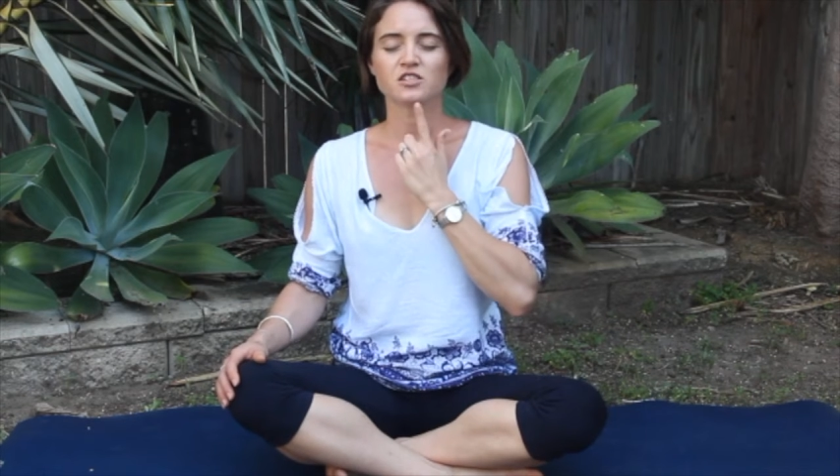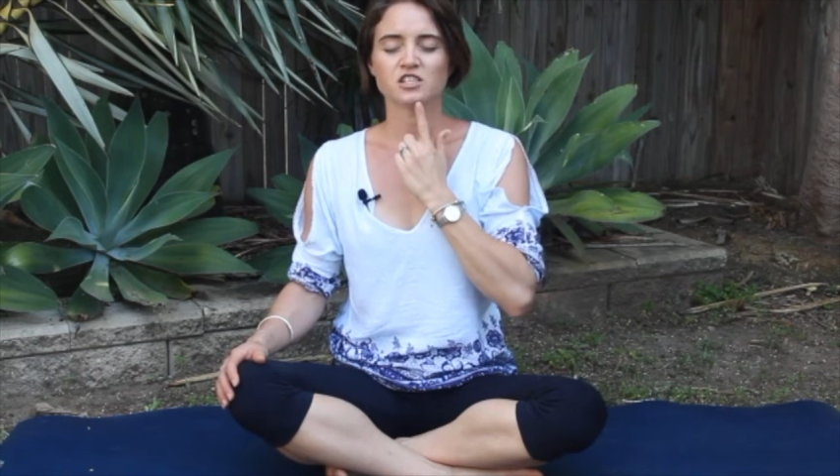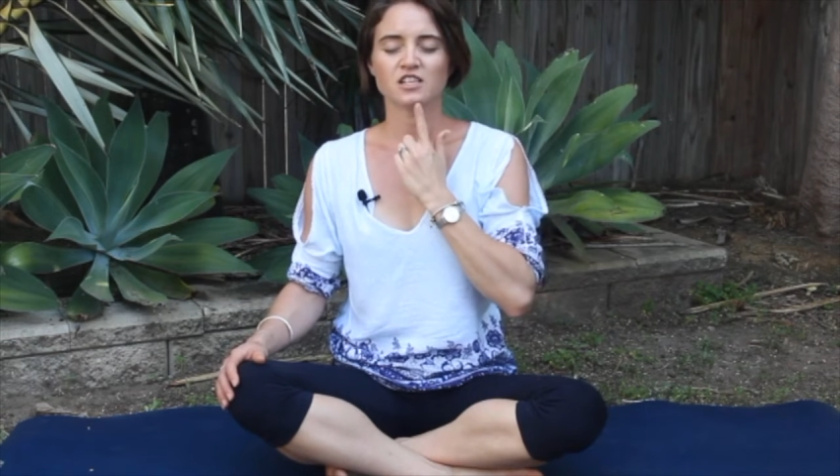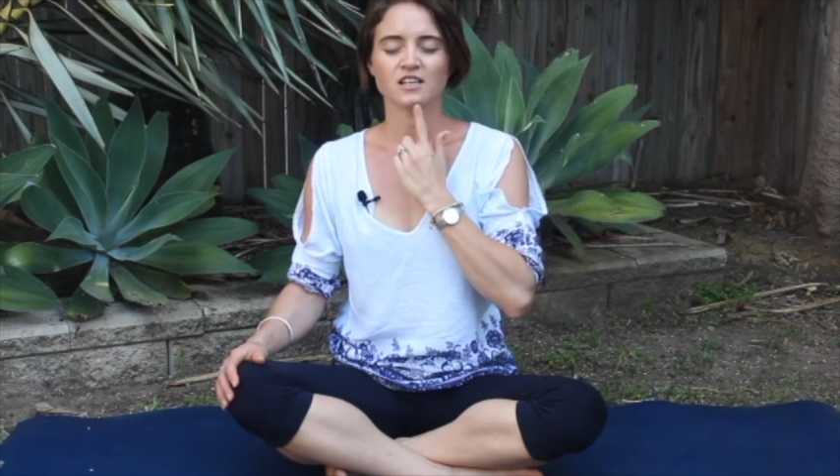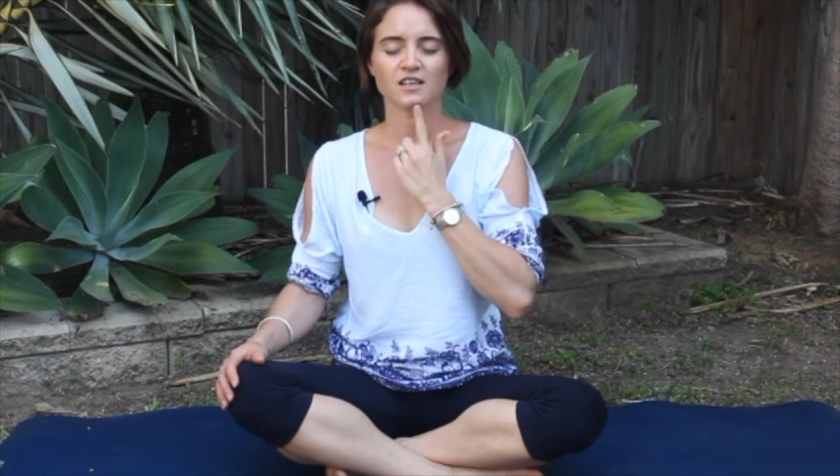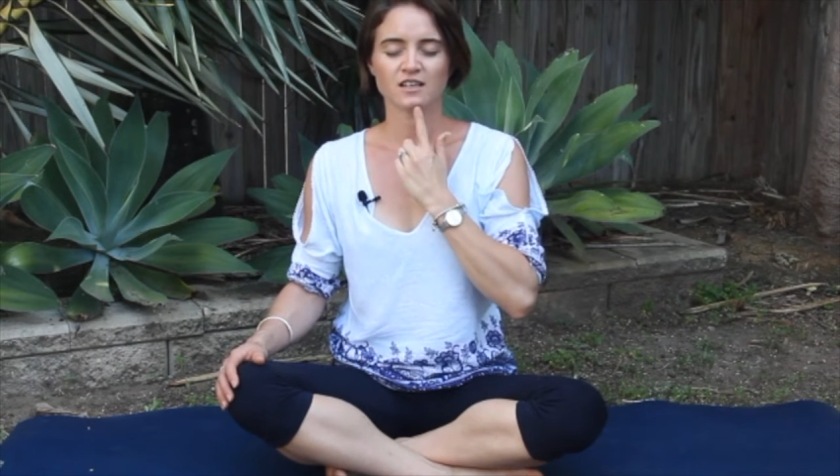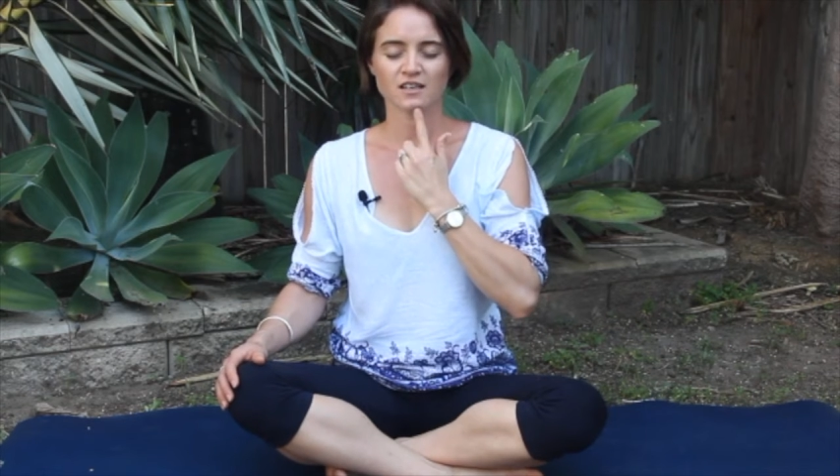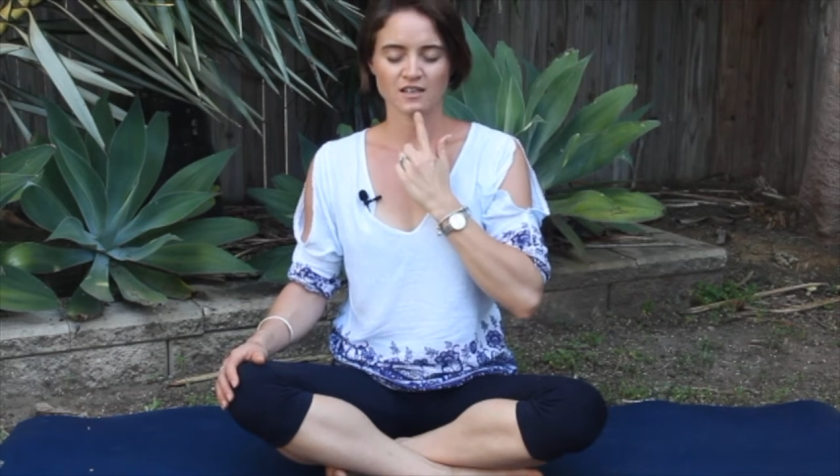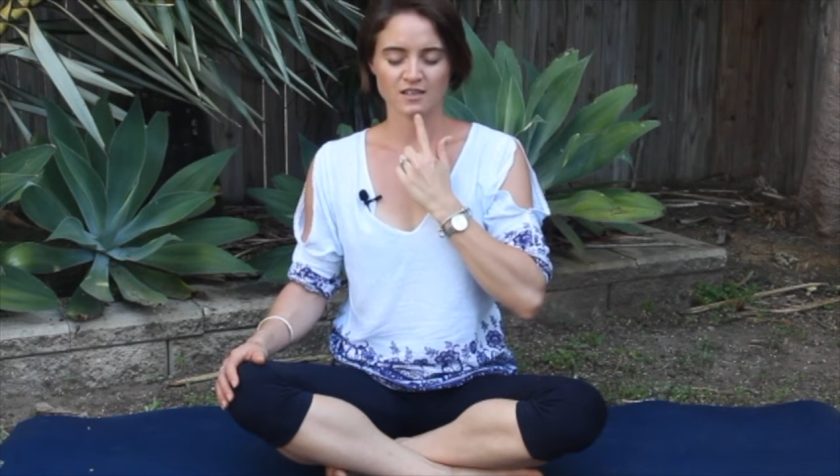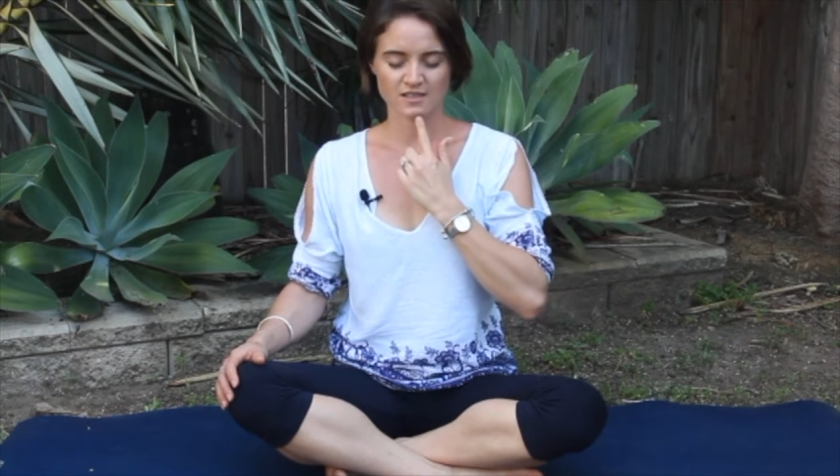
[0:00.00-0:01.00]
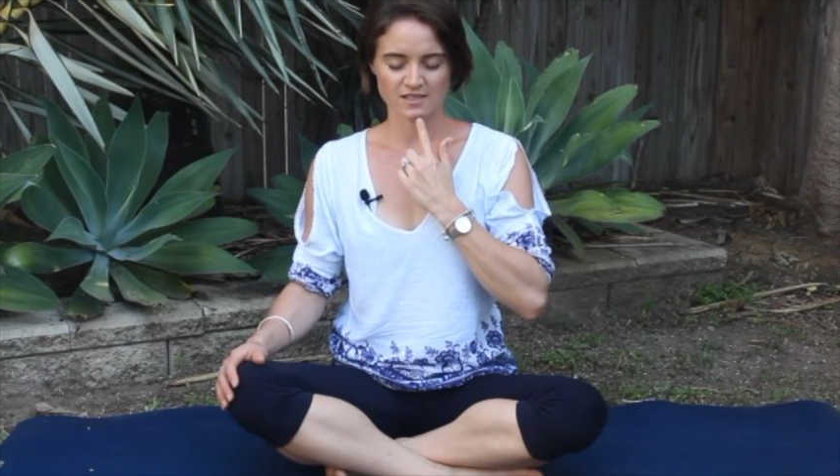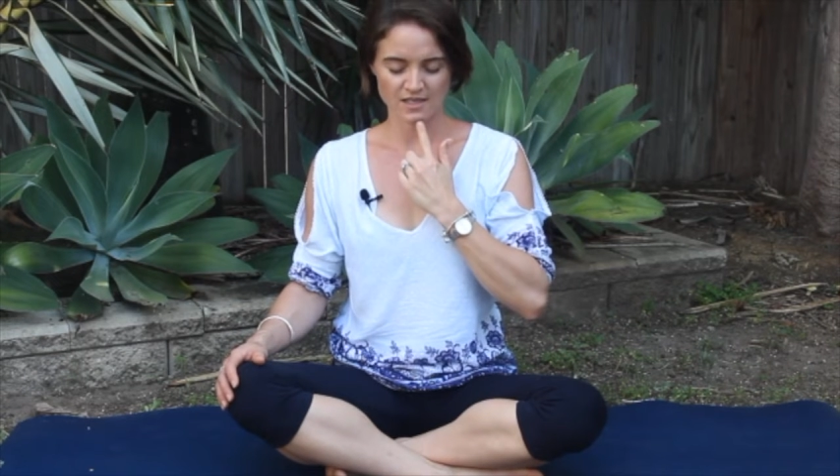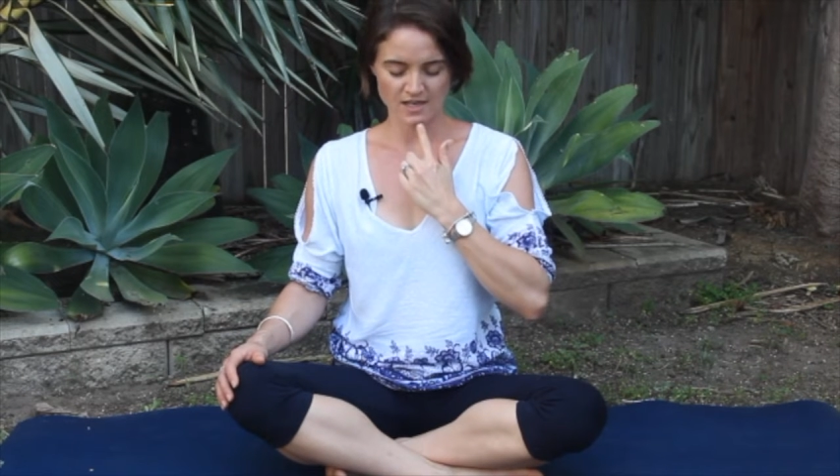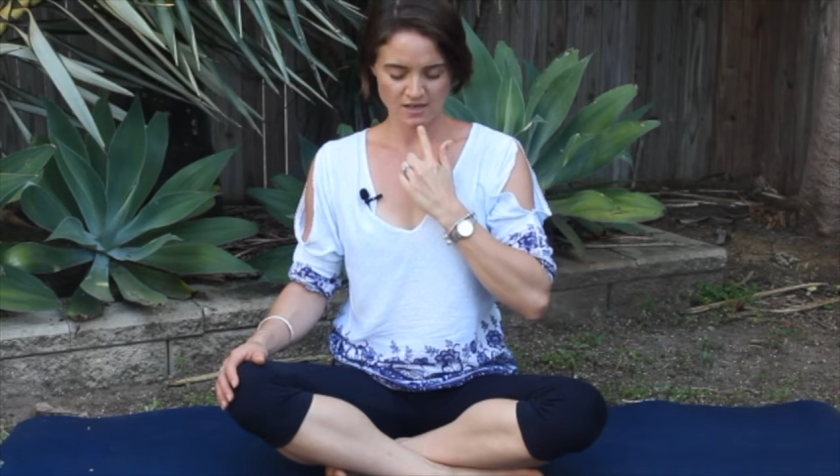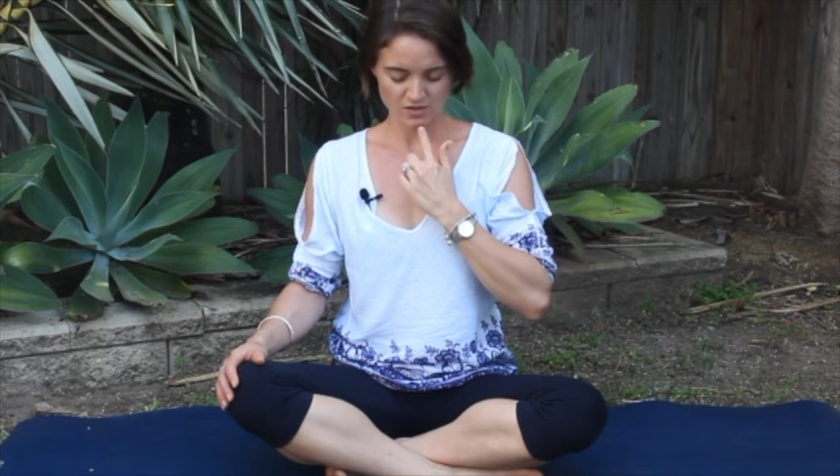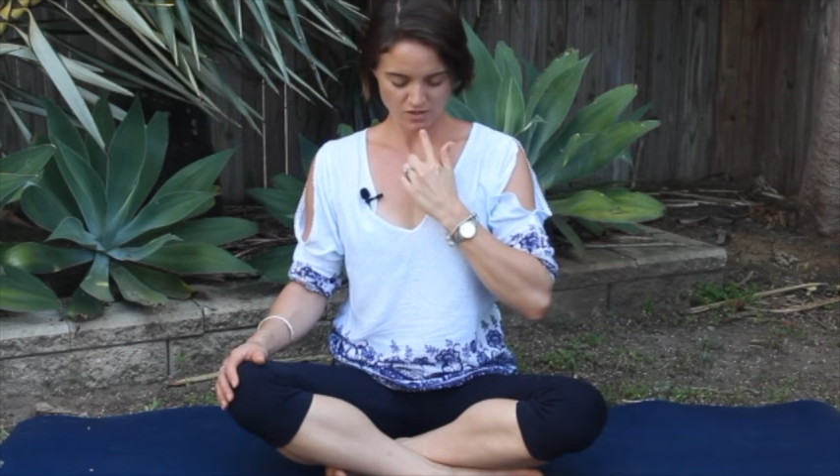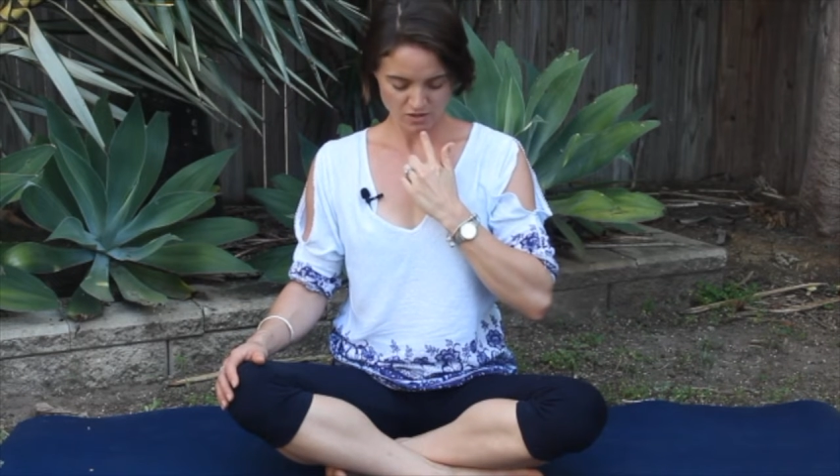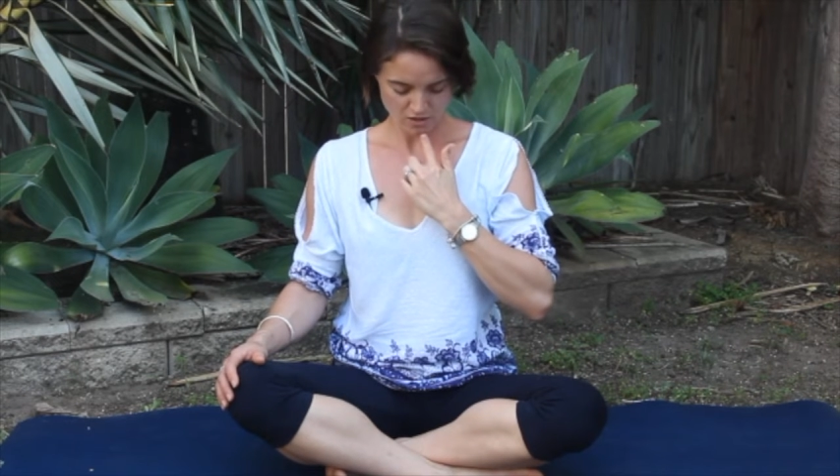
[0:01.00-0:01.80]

chin down to the